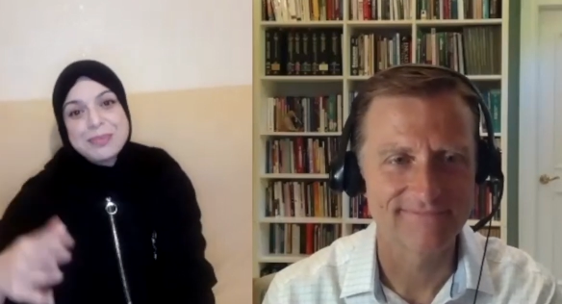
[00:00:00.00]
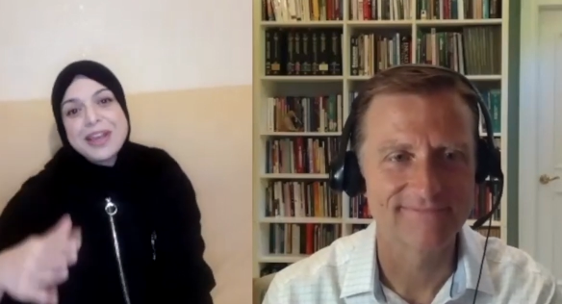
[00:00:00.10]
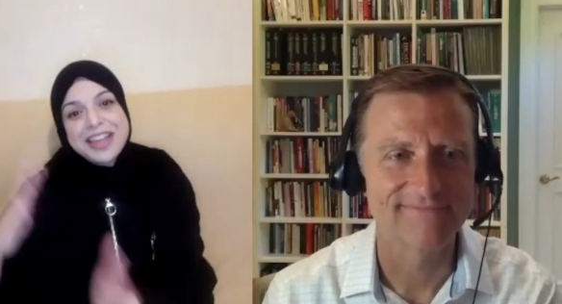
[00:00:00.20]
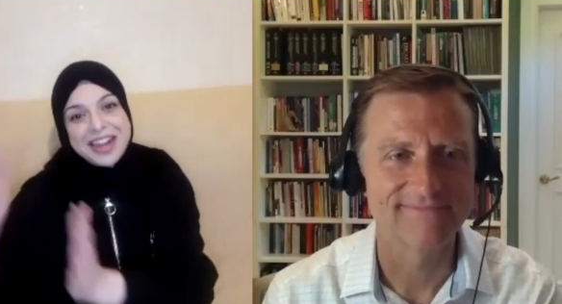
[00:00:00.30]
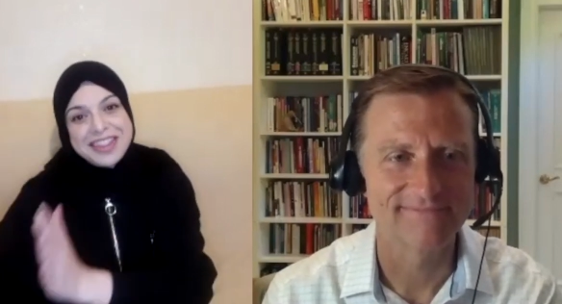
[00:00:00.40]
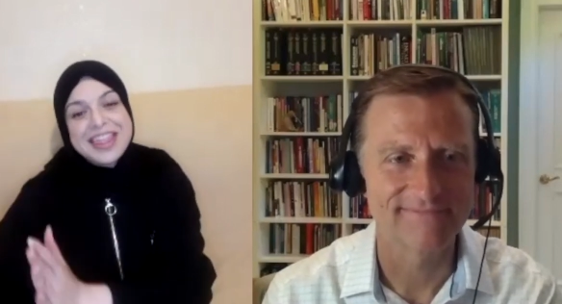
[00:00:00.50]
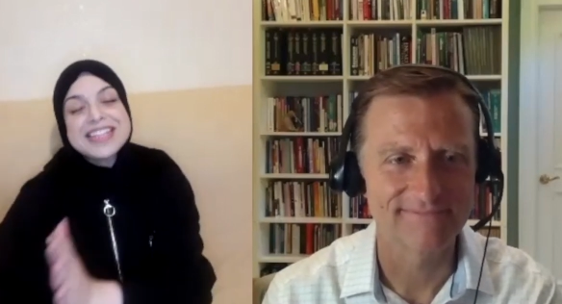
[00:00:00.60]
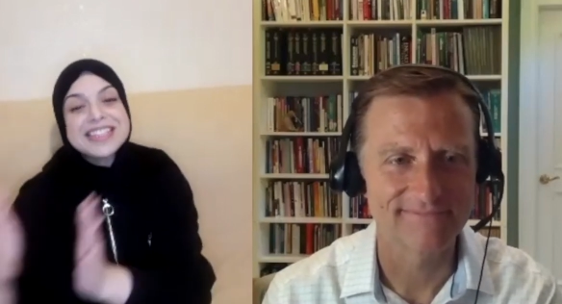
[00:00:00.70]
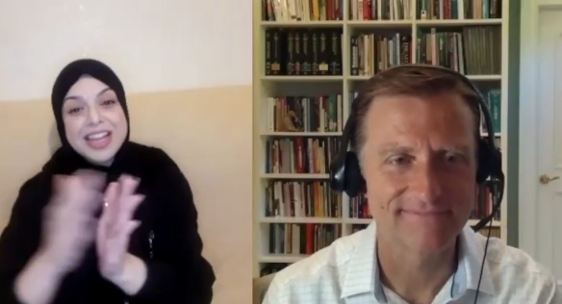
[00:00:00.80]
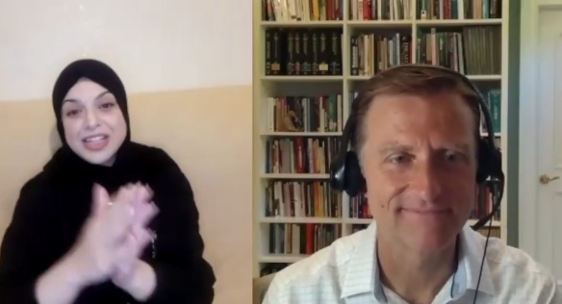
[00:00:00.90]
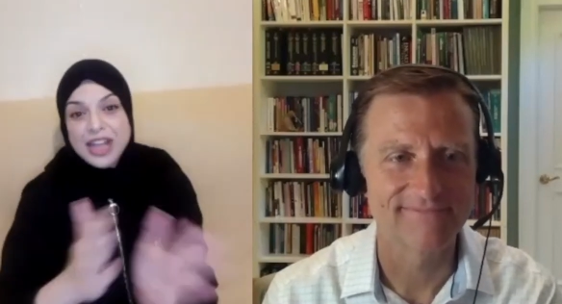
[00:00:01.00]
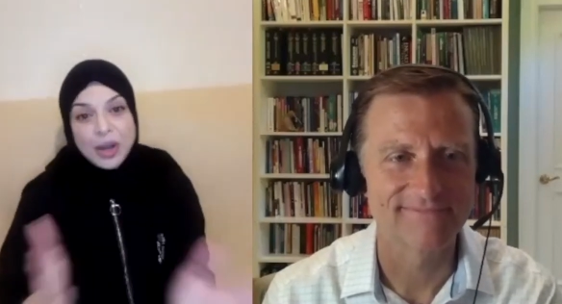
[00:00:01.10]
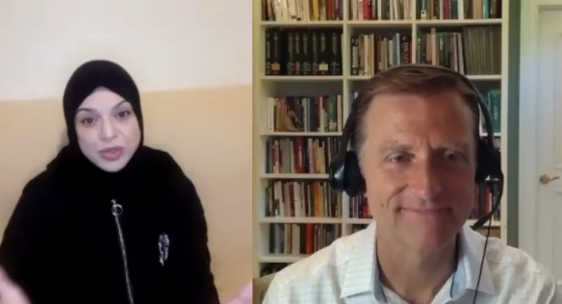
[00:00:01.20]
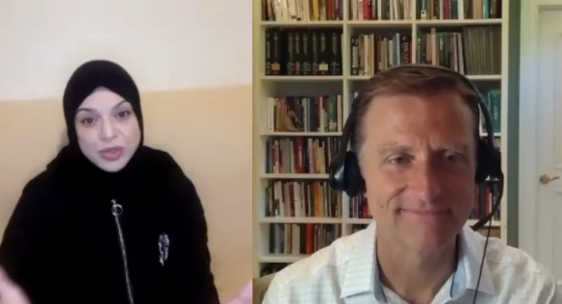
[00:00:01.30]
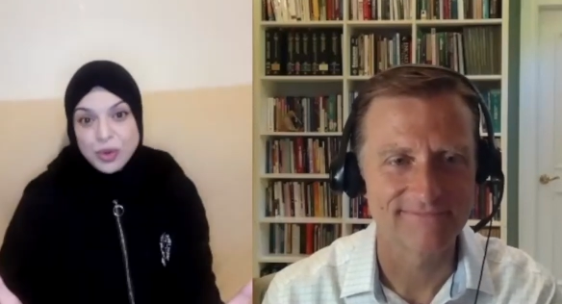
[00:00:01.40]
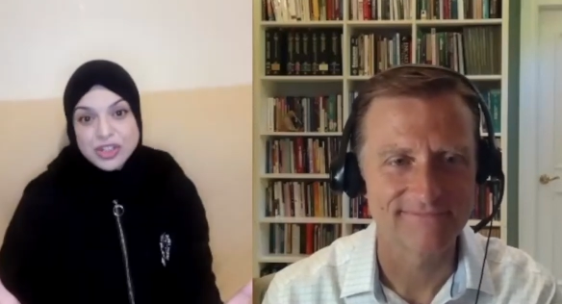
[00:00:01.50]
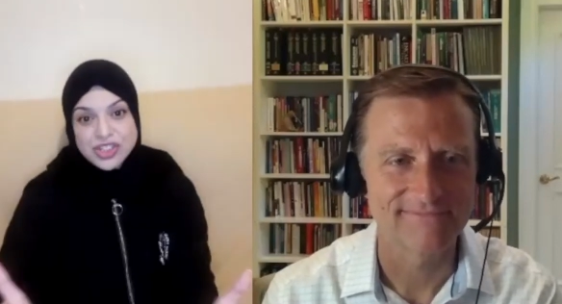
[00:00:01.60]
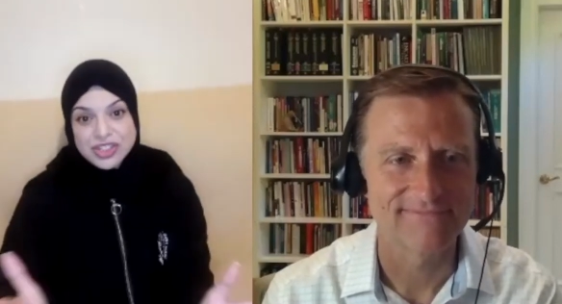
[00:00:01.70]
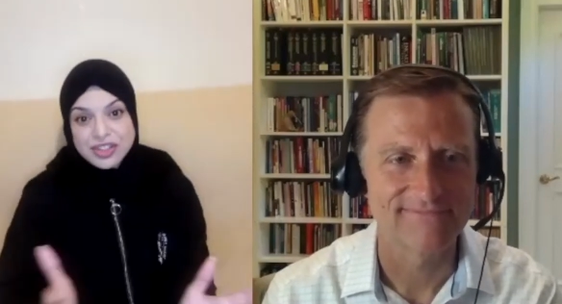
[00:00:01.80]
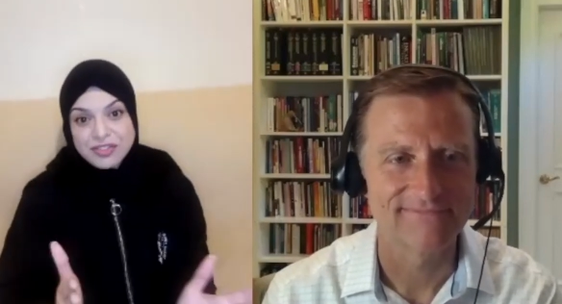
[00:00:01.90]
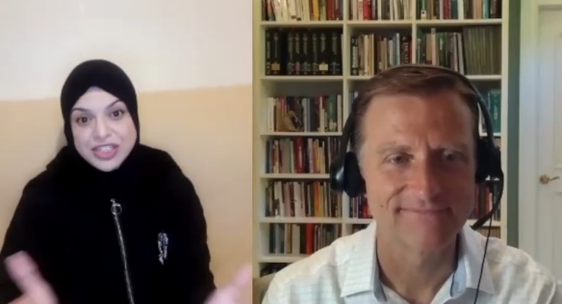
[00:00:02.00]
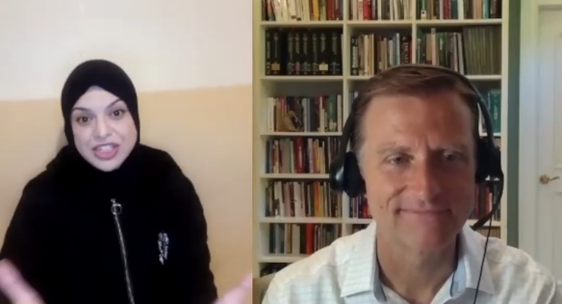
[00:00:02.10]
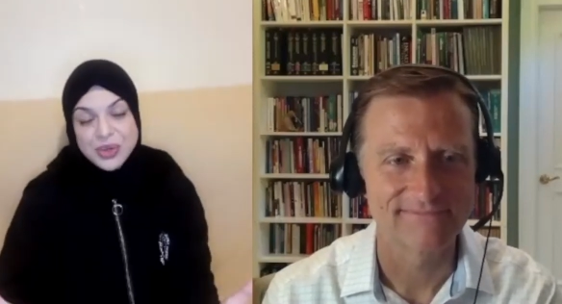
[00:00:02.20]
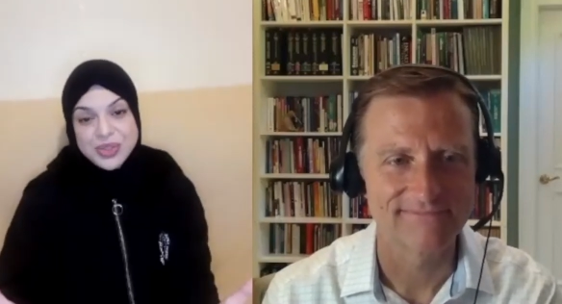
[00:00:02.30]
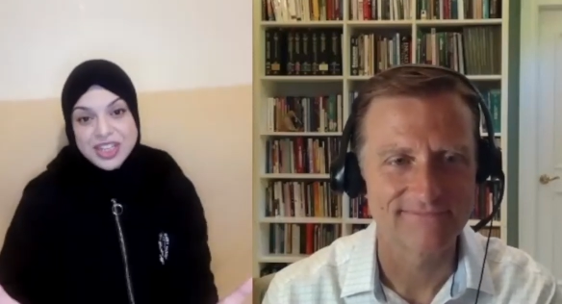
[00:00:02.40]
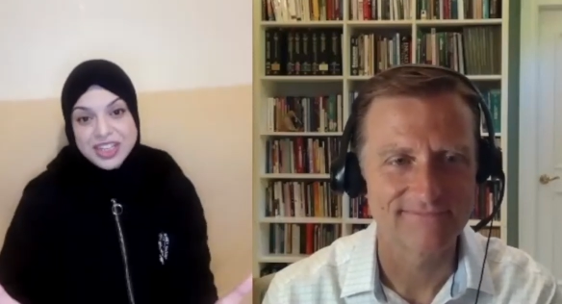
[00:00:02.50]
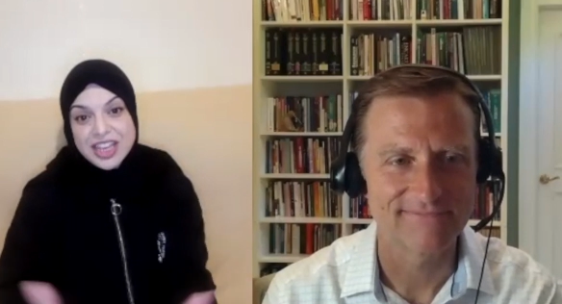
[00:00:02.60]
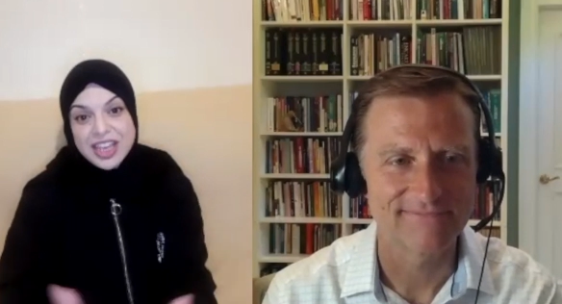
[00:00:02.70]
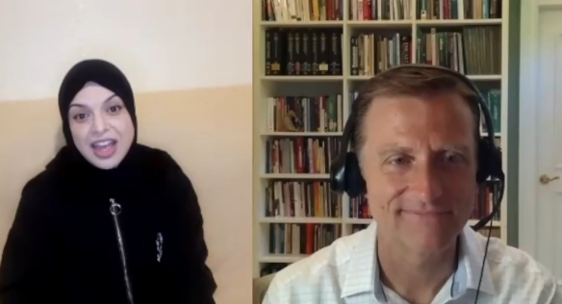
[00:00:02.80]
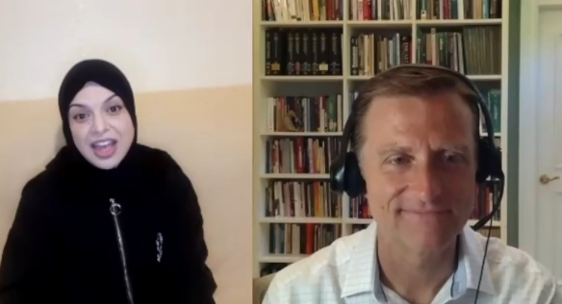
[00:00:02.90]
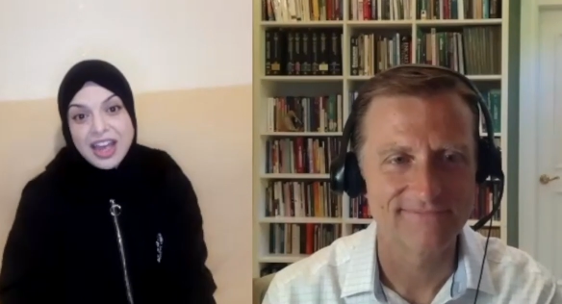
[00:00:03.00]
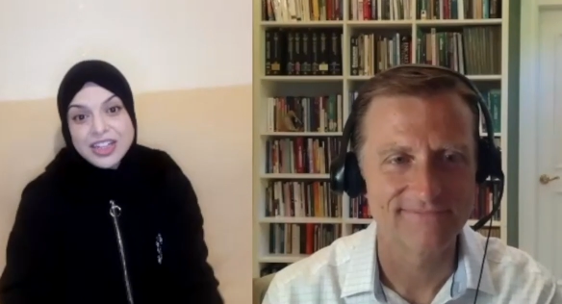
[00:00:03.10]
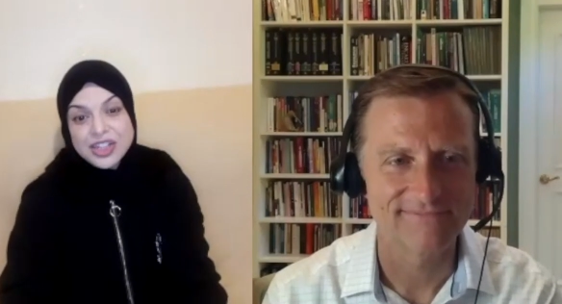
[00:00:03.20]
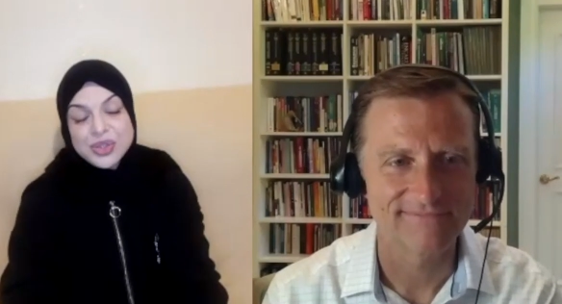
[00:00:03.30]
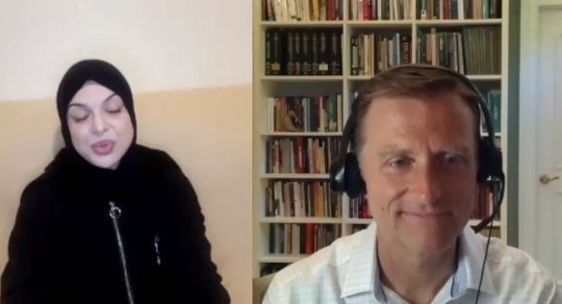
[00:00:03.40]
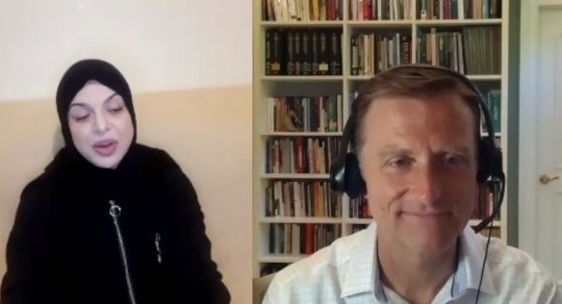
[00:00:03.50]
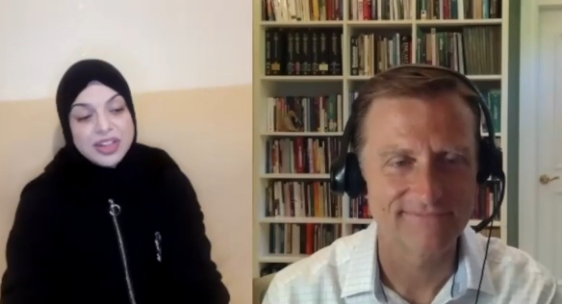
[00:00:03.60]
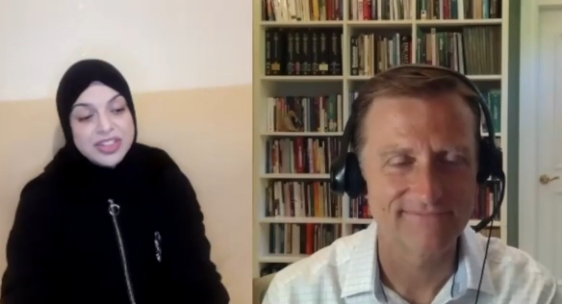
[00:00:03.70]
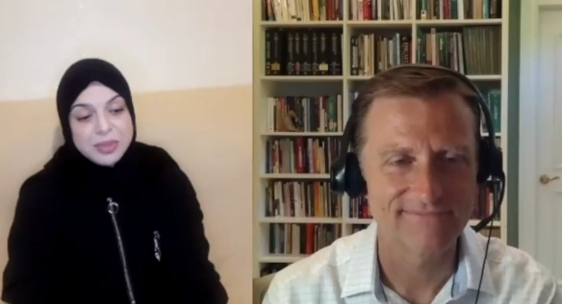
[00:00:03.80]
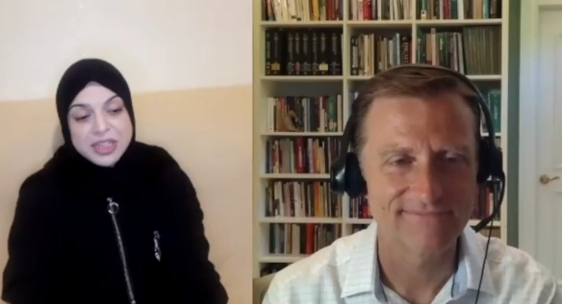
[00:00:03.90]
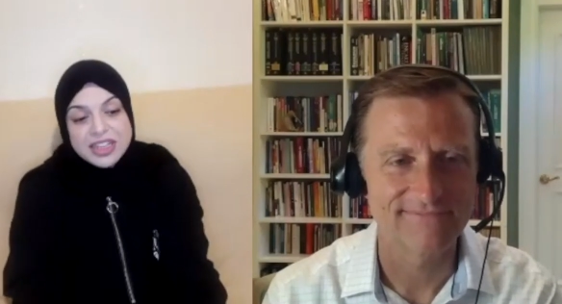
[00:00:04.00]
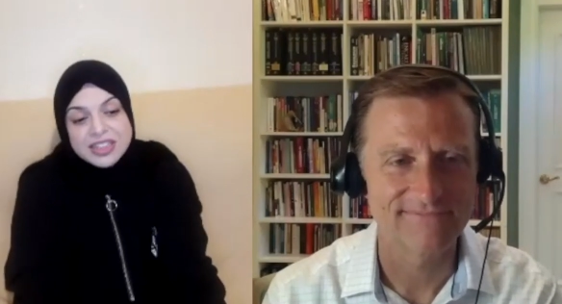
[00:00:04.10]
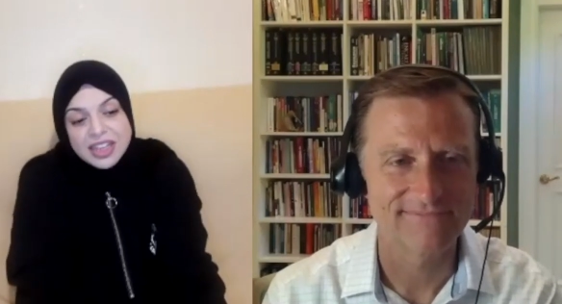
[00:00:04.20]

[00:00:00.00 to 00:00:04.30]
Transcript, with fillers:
Speaker 1: Berg and this, and I would watch the videos that I need to watch, because